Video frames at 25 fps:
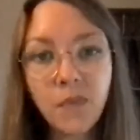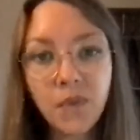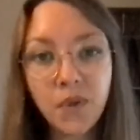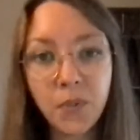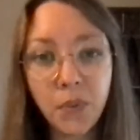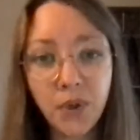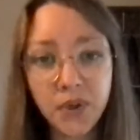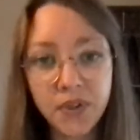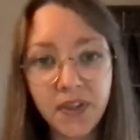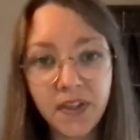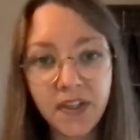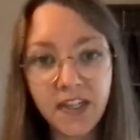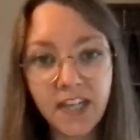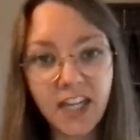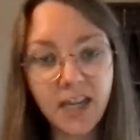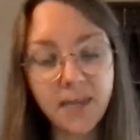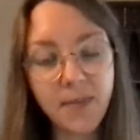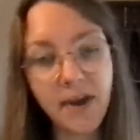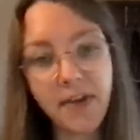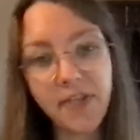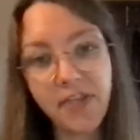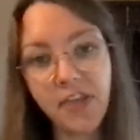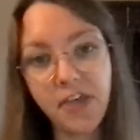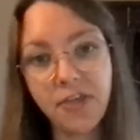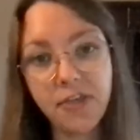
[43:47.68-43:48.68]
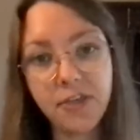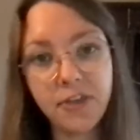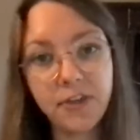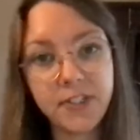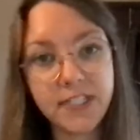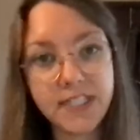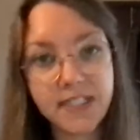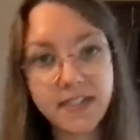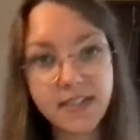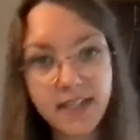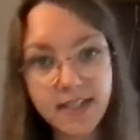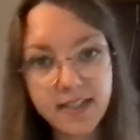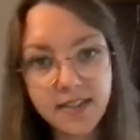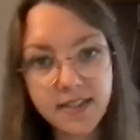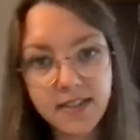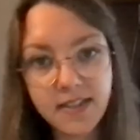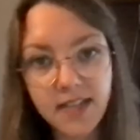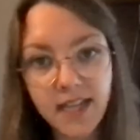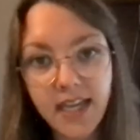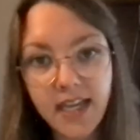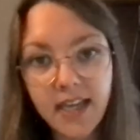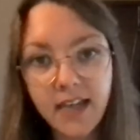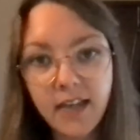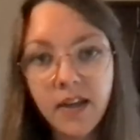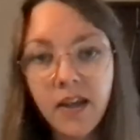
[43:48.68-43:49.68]
We're thinking about the 36th
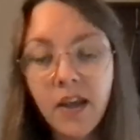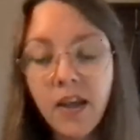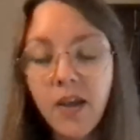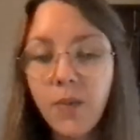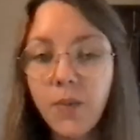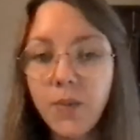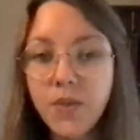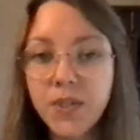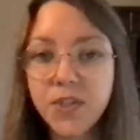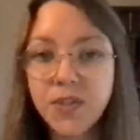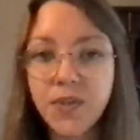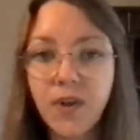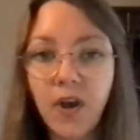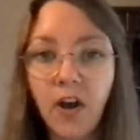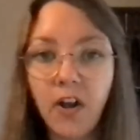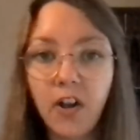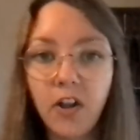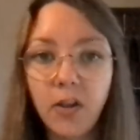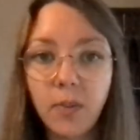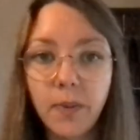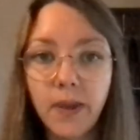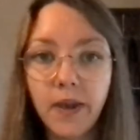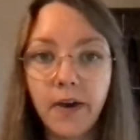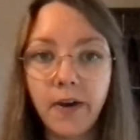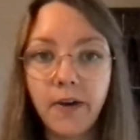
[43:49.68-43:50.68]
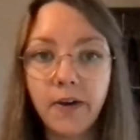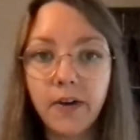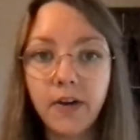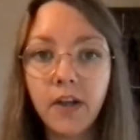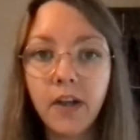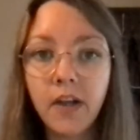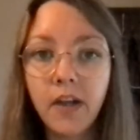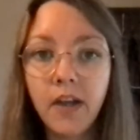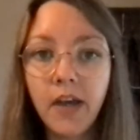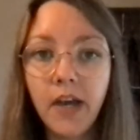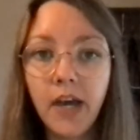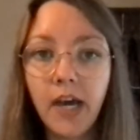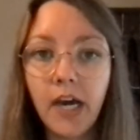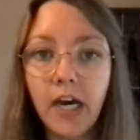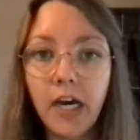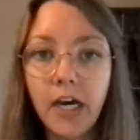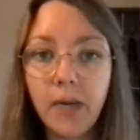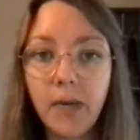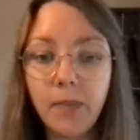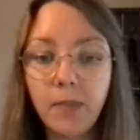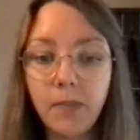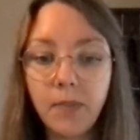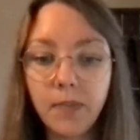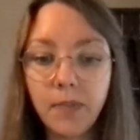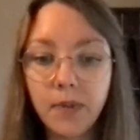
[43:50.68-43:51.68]
gate, which is all about
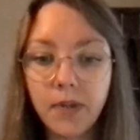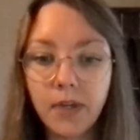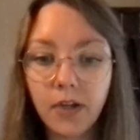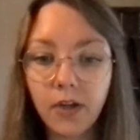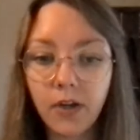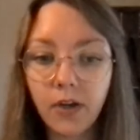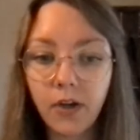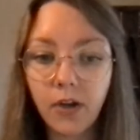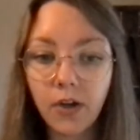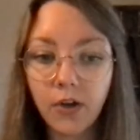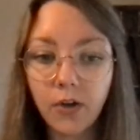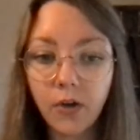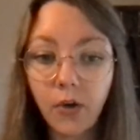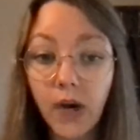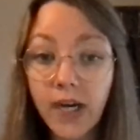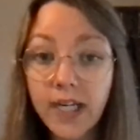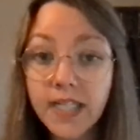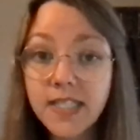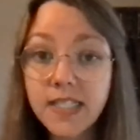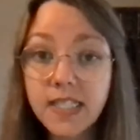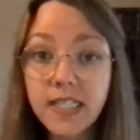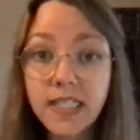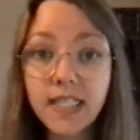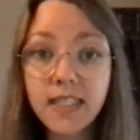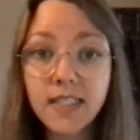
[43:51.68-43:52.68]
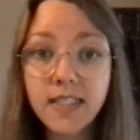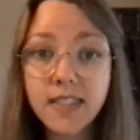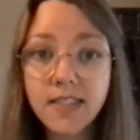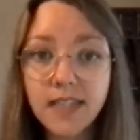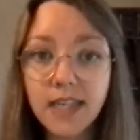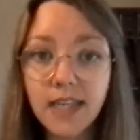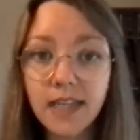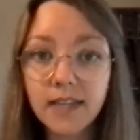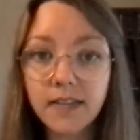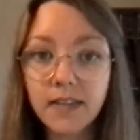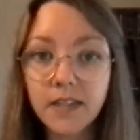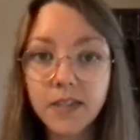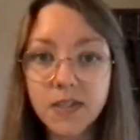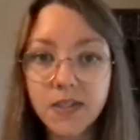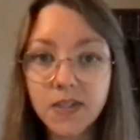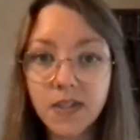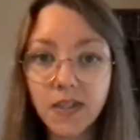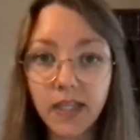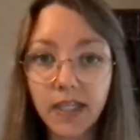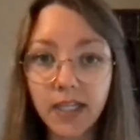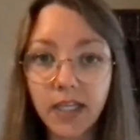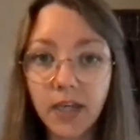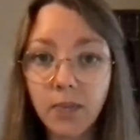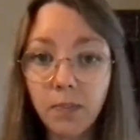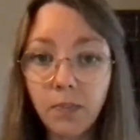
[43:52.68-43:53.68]
crises and this
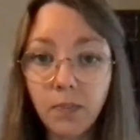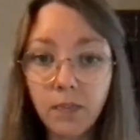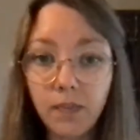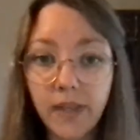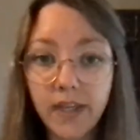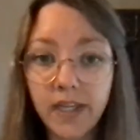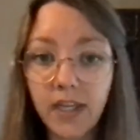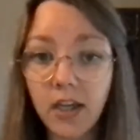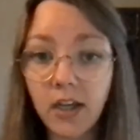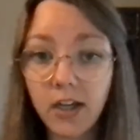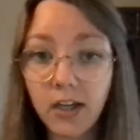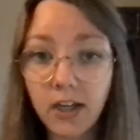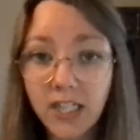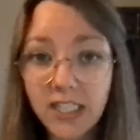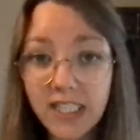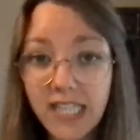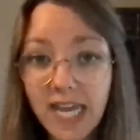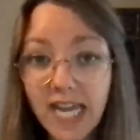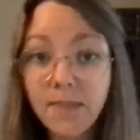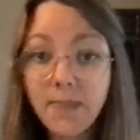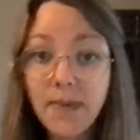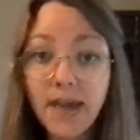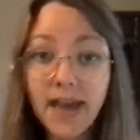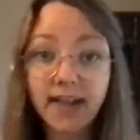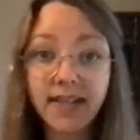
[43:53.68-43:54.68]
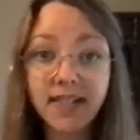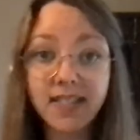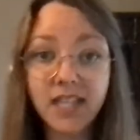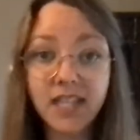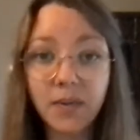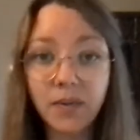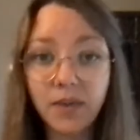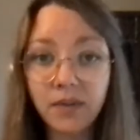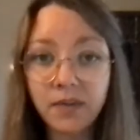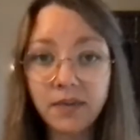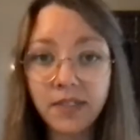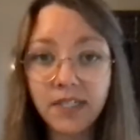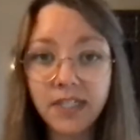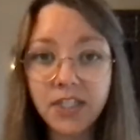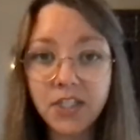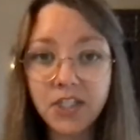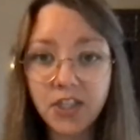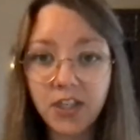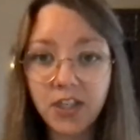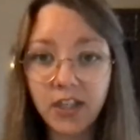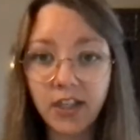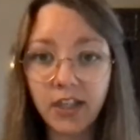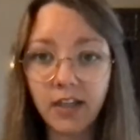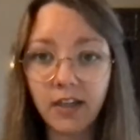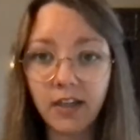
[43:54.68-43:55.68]
like climax that we reach
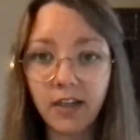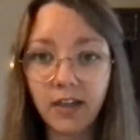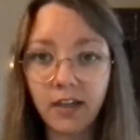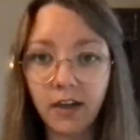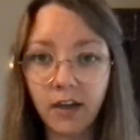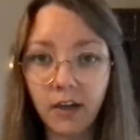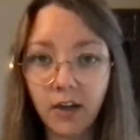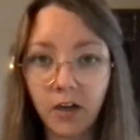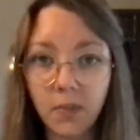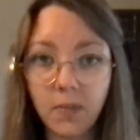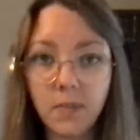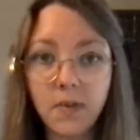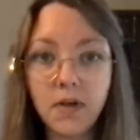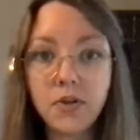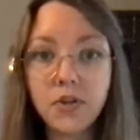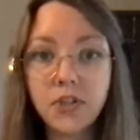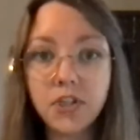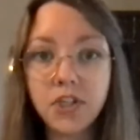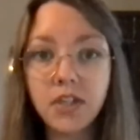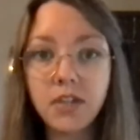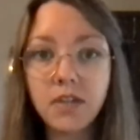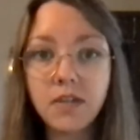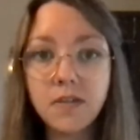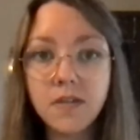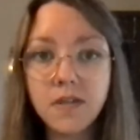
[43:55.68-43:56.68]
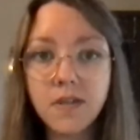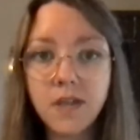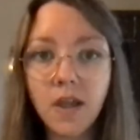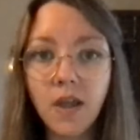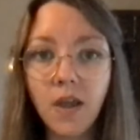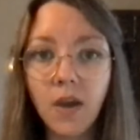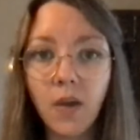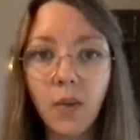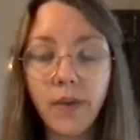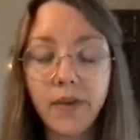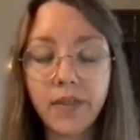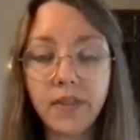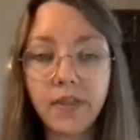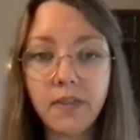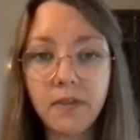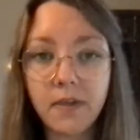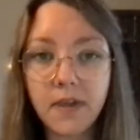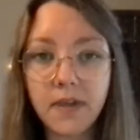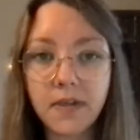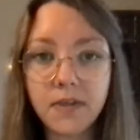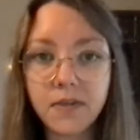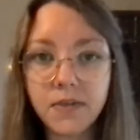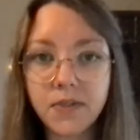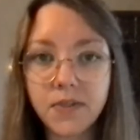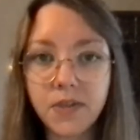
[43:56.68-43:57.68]
in our emotions when
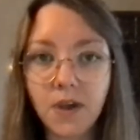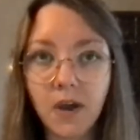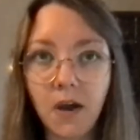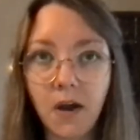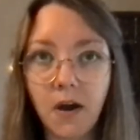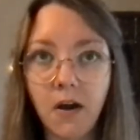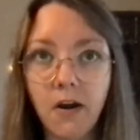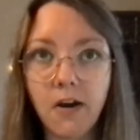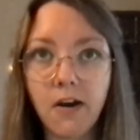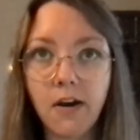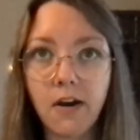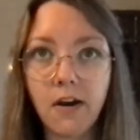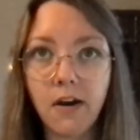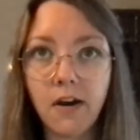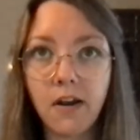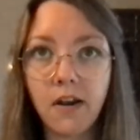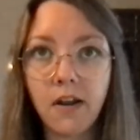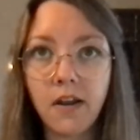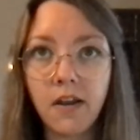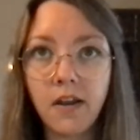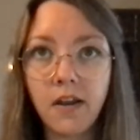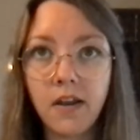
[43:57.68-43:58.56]
things are,